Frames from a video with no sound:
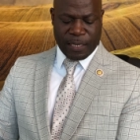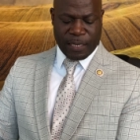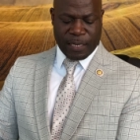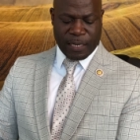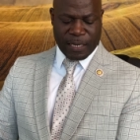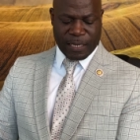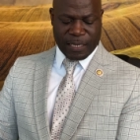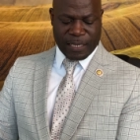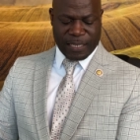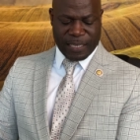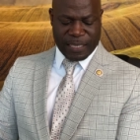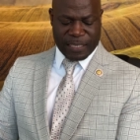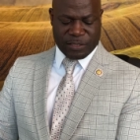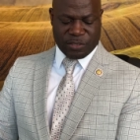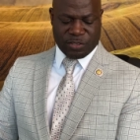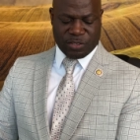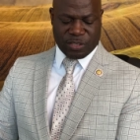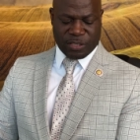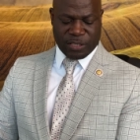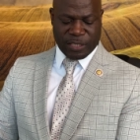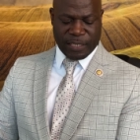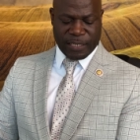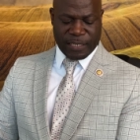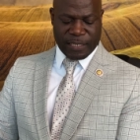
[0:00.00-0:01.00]

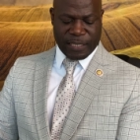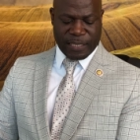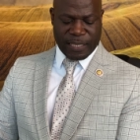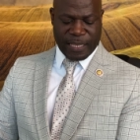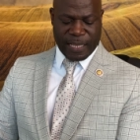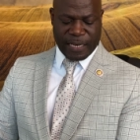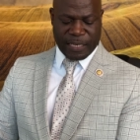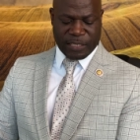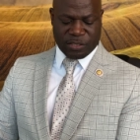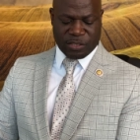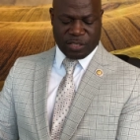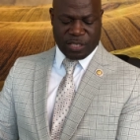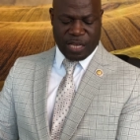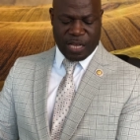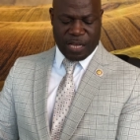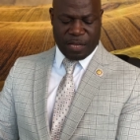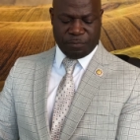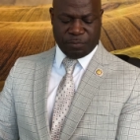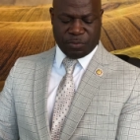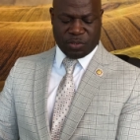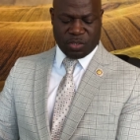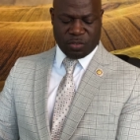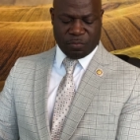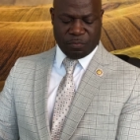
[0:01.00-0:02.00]
against it that has
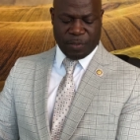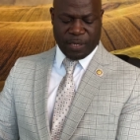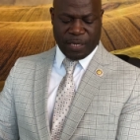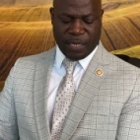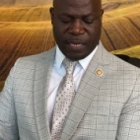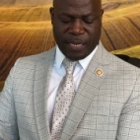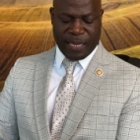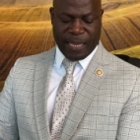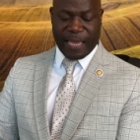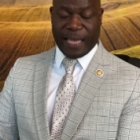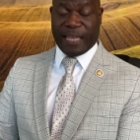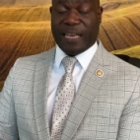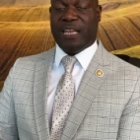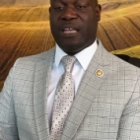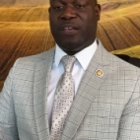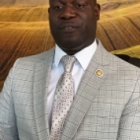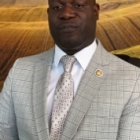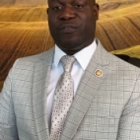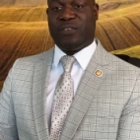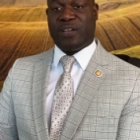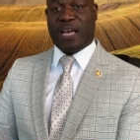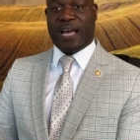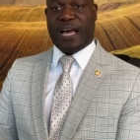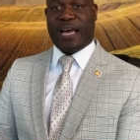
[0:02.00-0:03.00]
come to me, and if
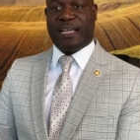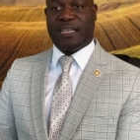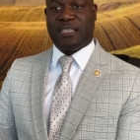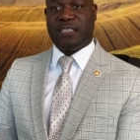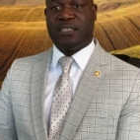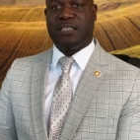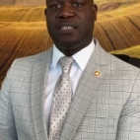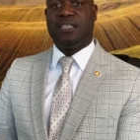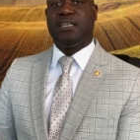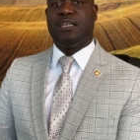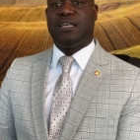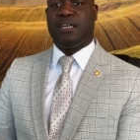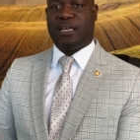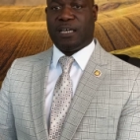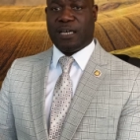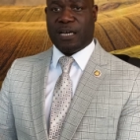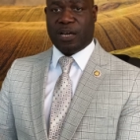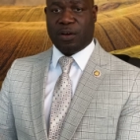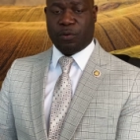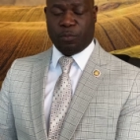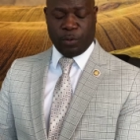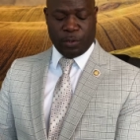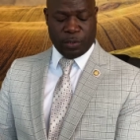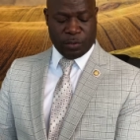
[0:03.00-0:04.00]
not,
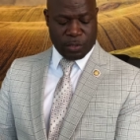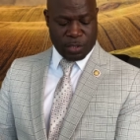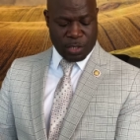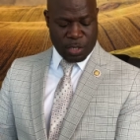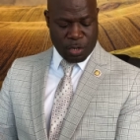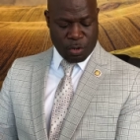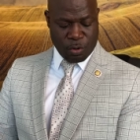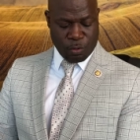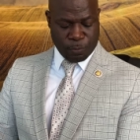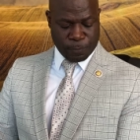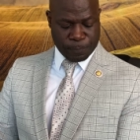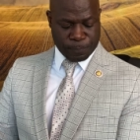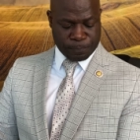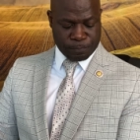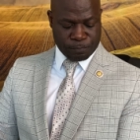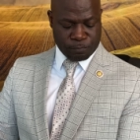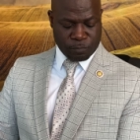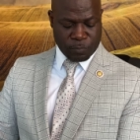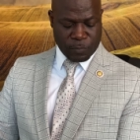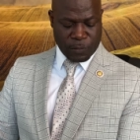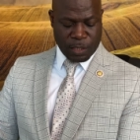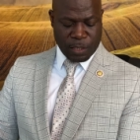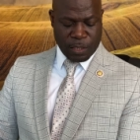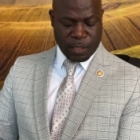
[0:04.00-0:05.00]
I will know.
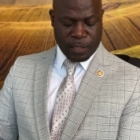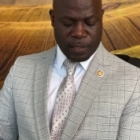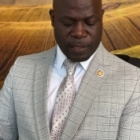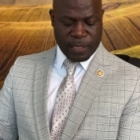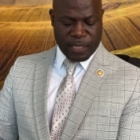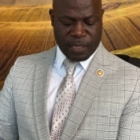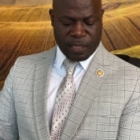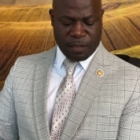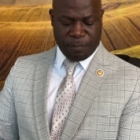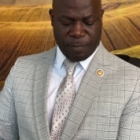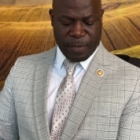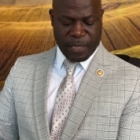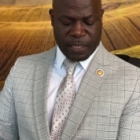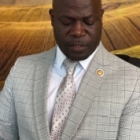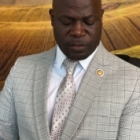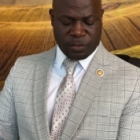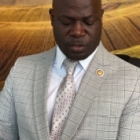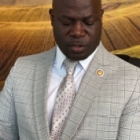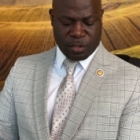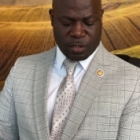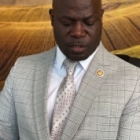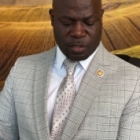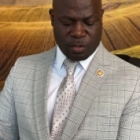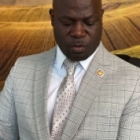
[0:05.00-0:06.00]
Then the men
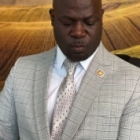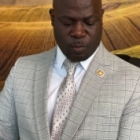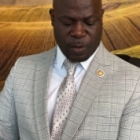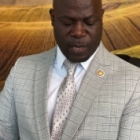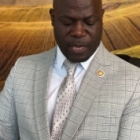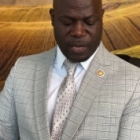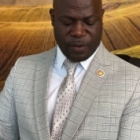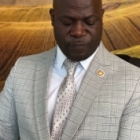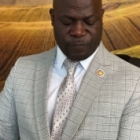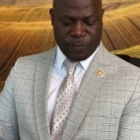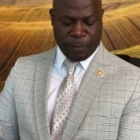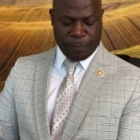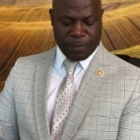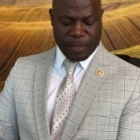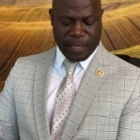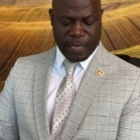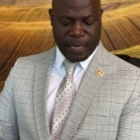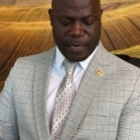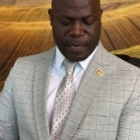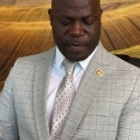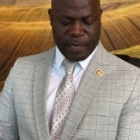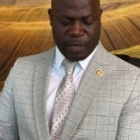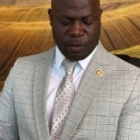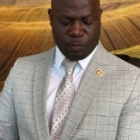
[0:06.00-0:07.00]
turned away from
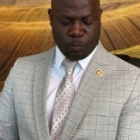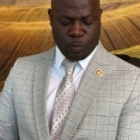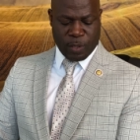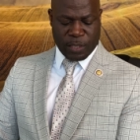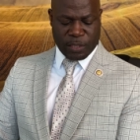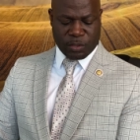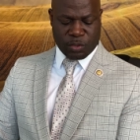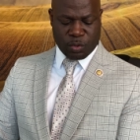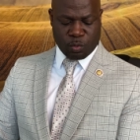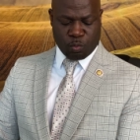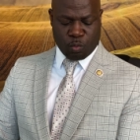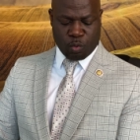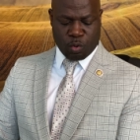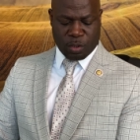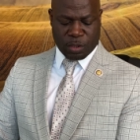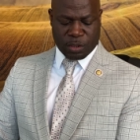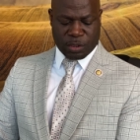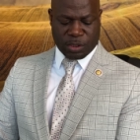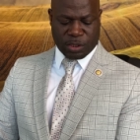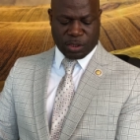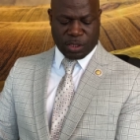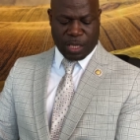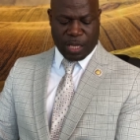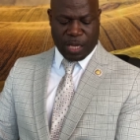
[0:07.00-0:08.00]
there and went toward
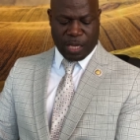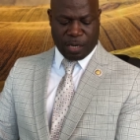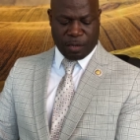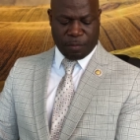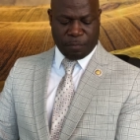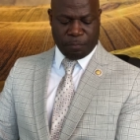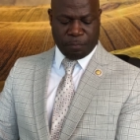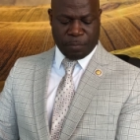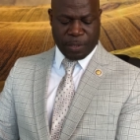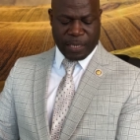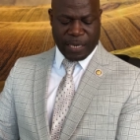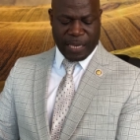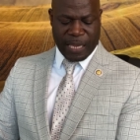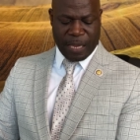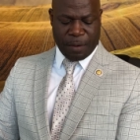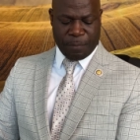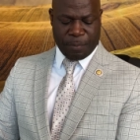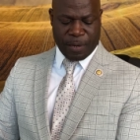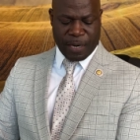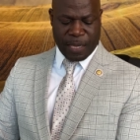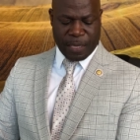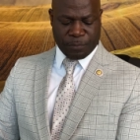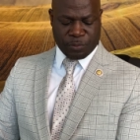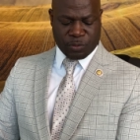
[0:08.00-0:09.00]
Sodom, but
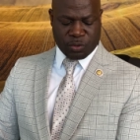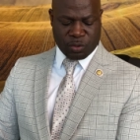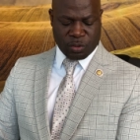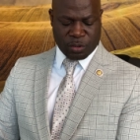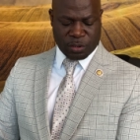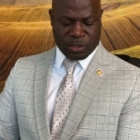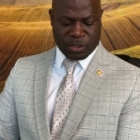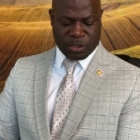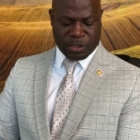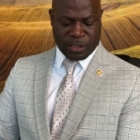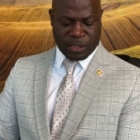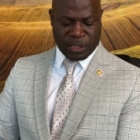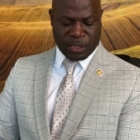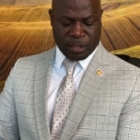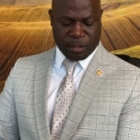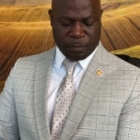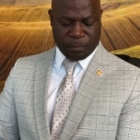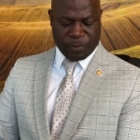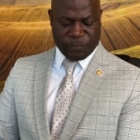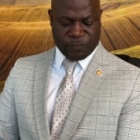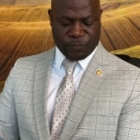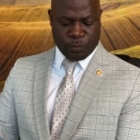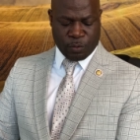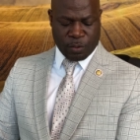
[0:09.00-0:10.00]
Abraham stood still
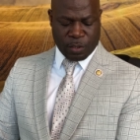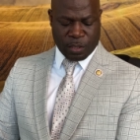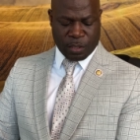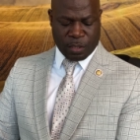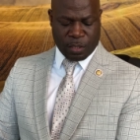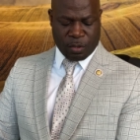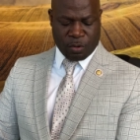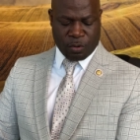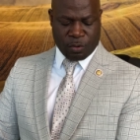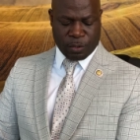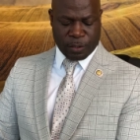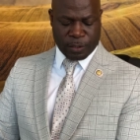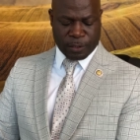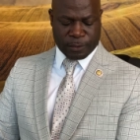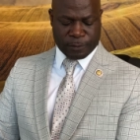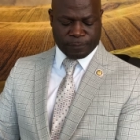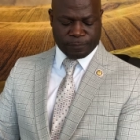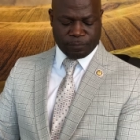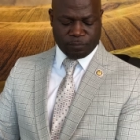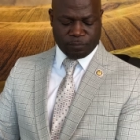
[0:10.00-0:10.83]
before the Lord.